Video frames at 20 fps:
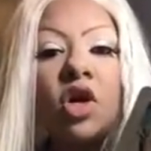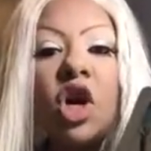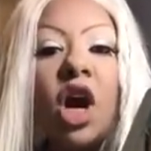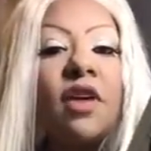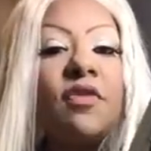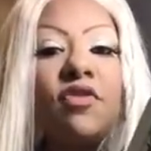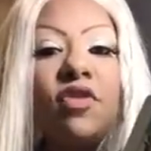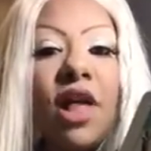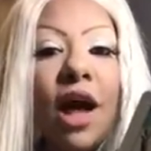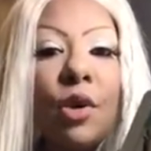
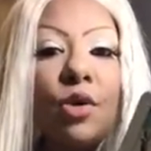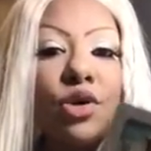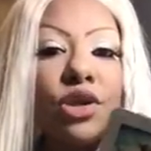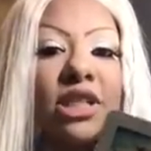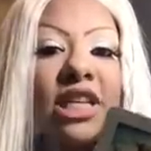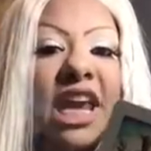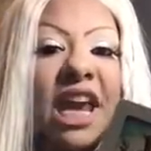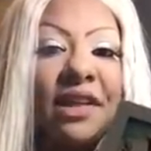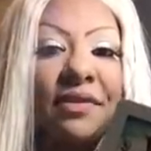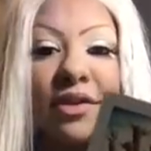cut flowers
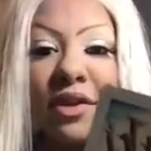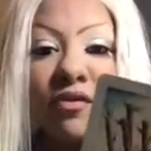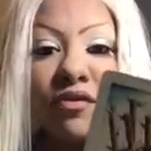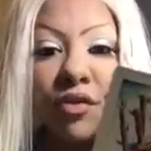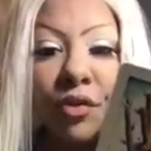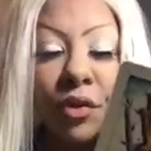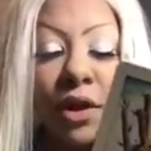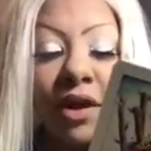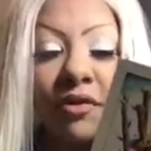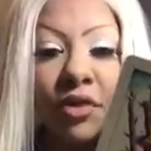can't live
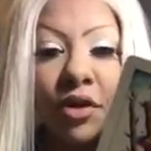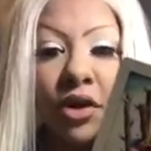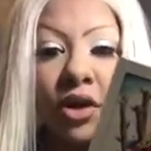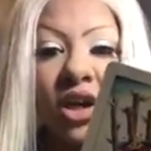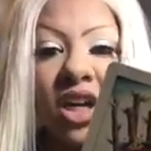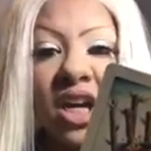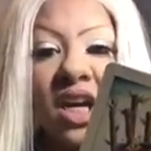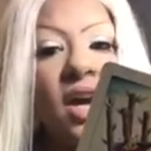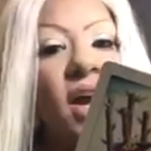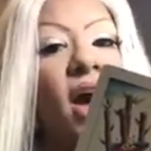forever.
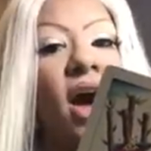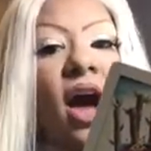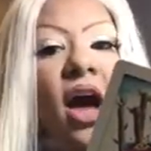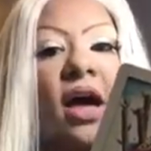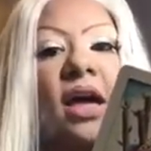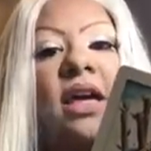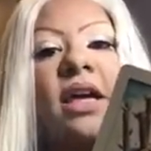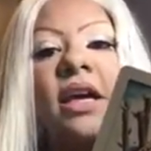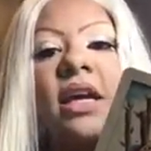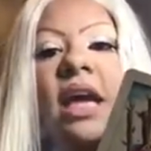Uh,
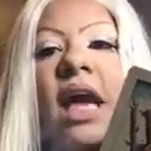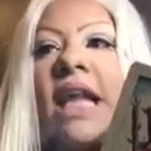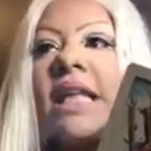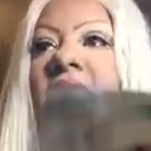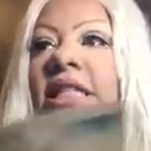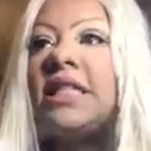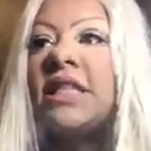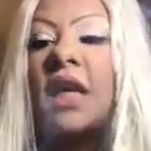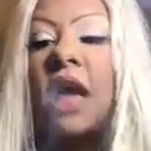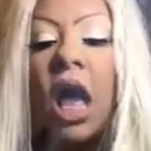
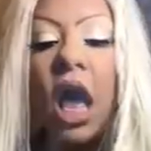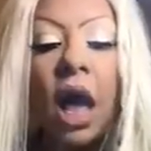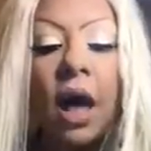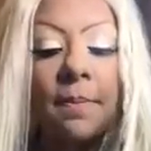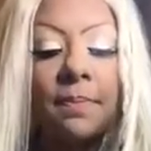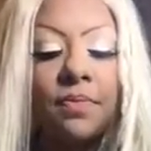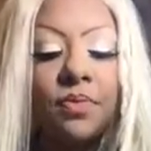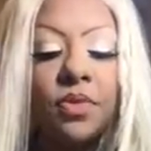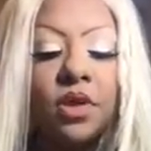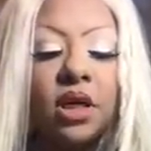it's
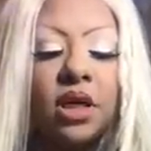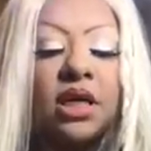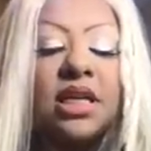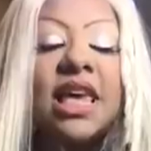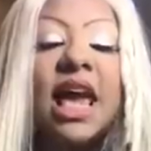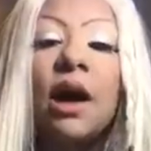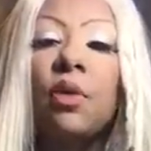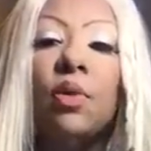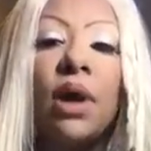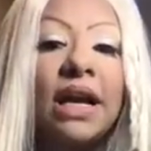um,
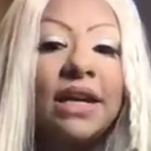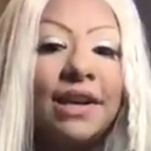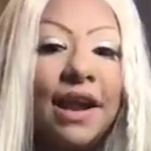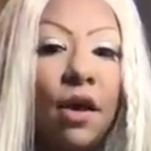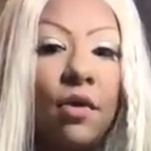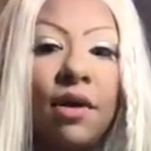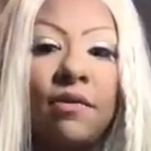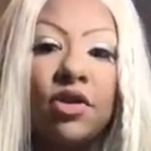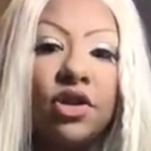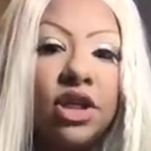yeah, right
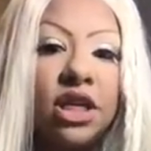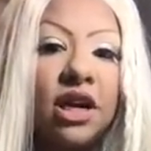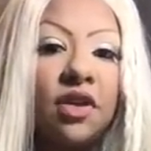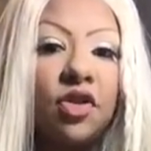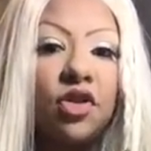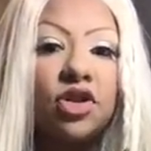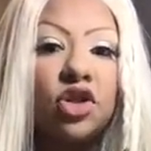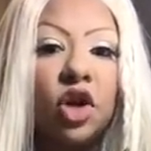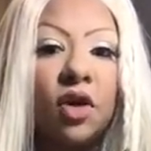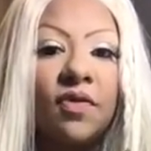now everything on
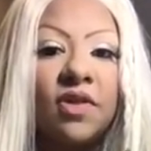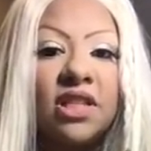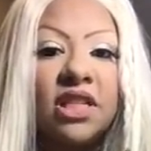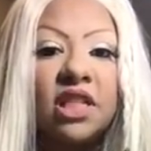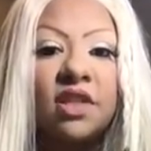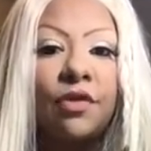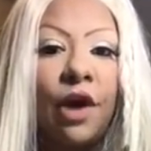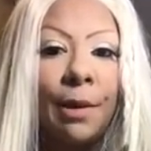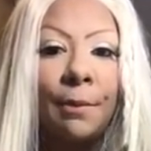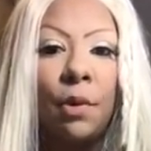the surface
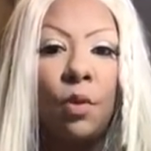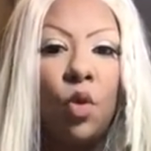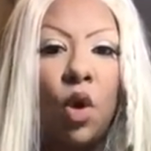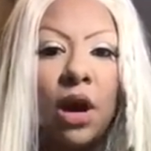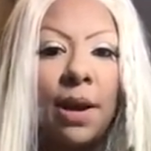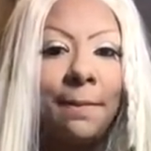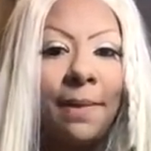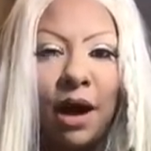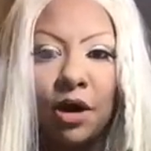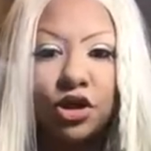is fine, but
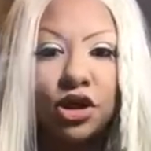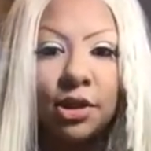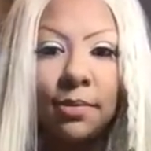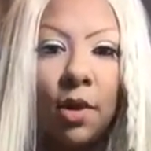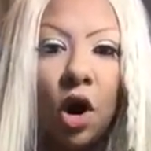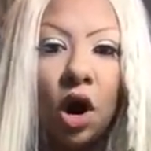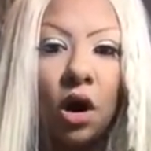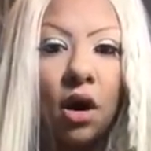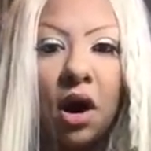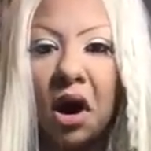what about
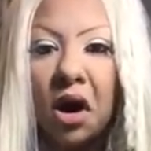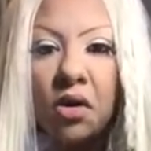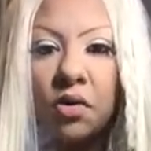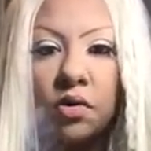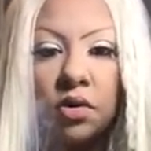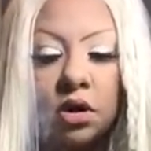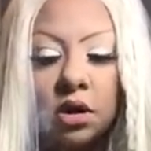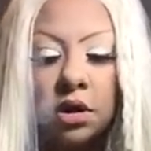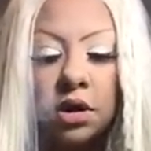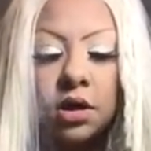
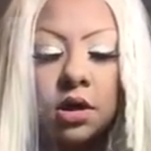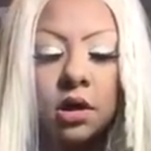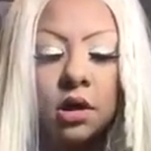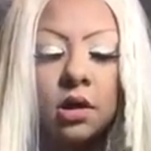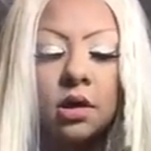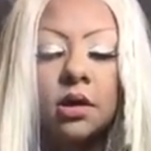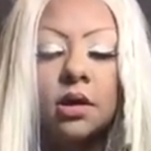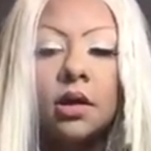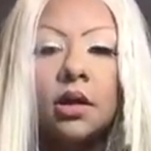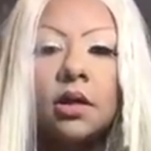tomorrow?
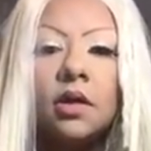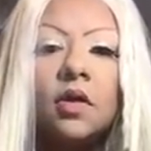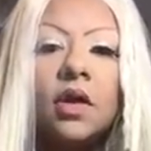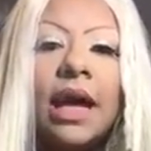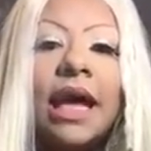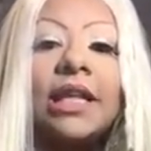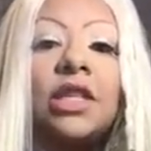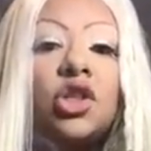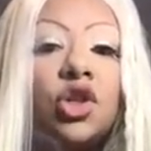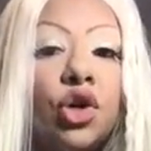
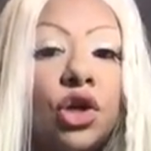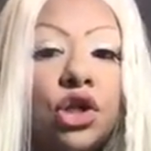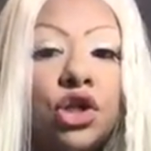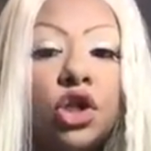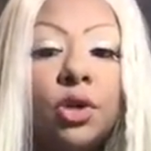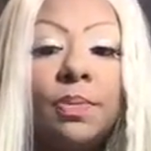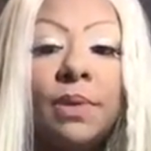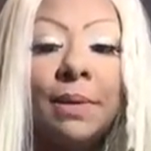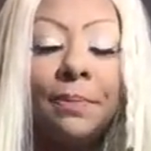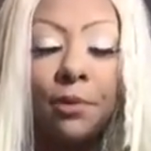it's good
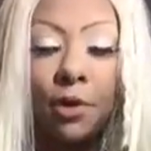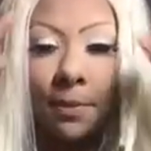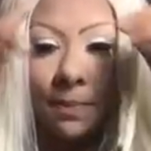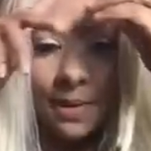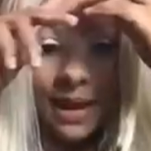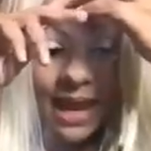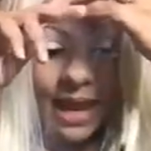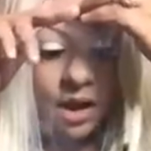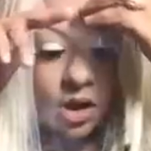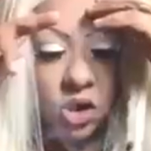to be
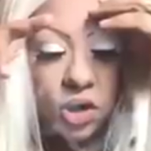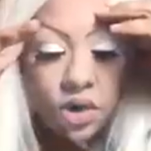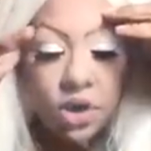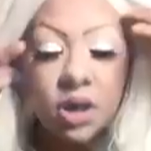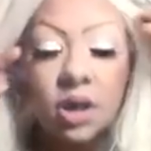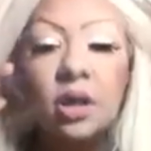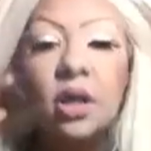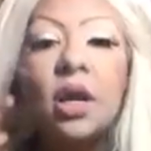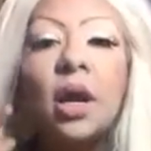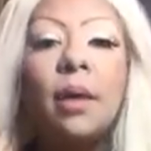prepared,
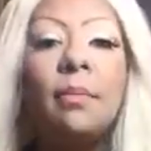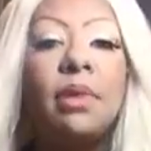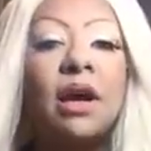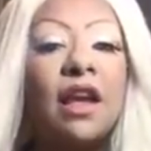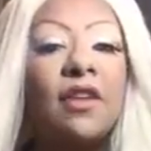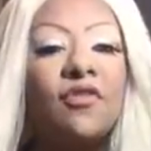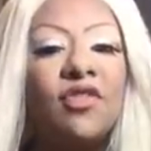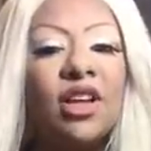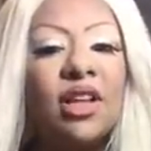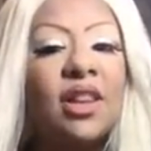but
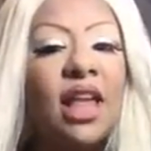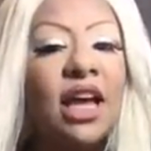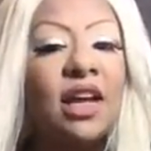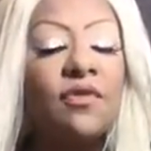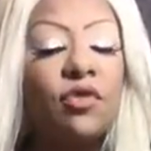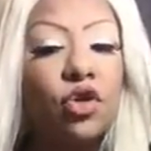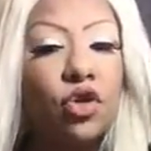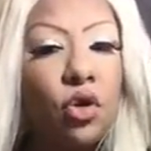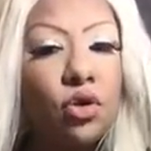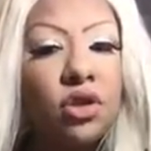I feel like
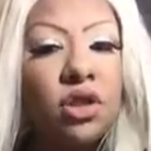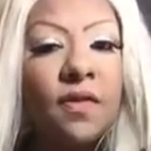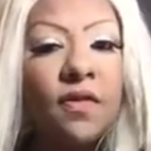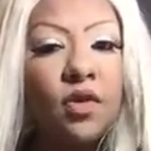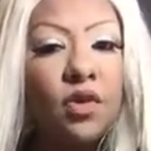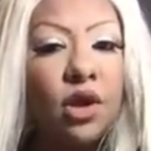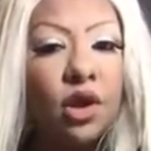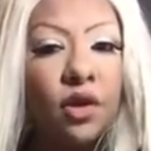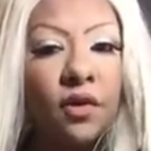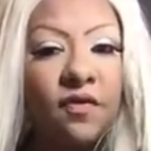for those of
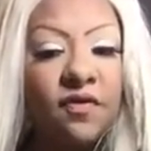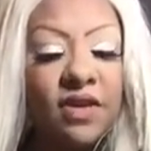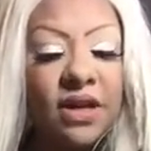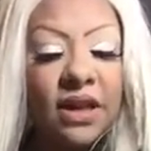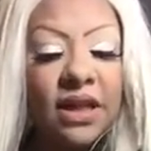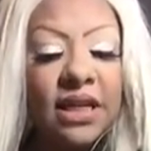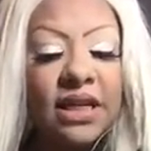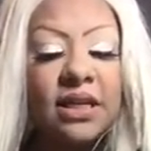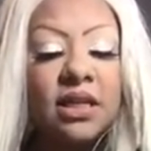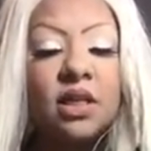you that are
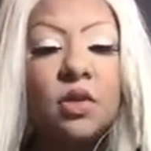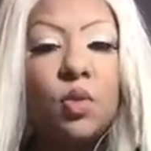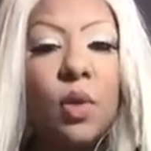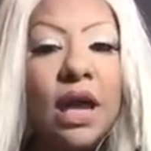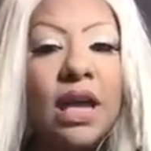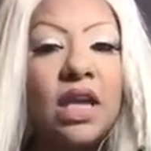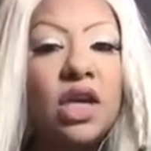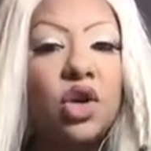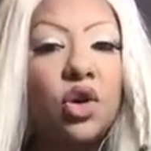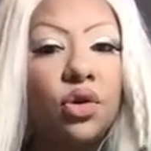feeling this
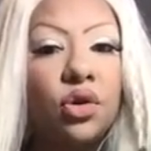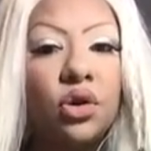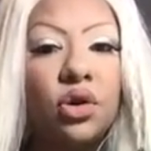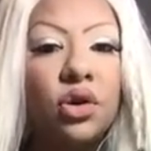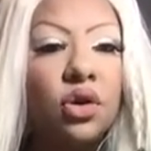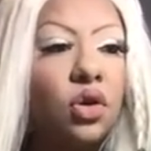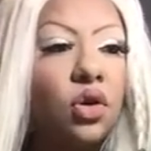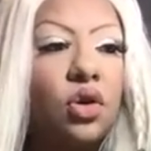way, you're